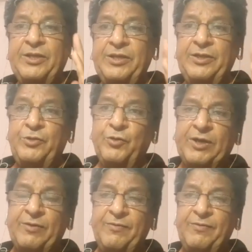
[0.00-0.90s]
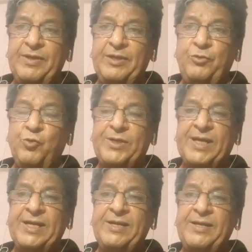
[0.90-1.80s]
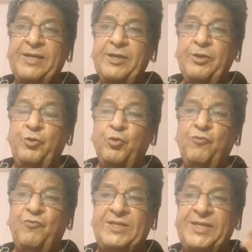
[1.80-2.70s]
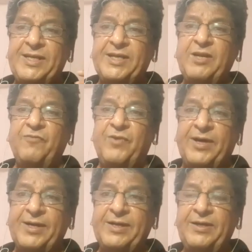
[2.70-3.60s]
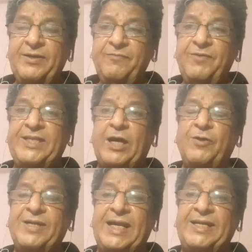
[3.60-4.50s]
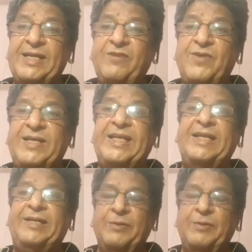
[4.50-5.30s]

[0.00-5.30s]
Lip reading: you are you can do physical work without getting fatigued.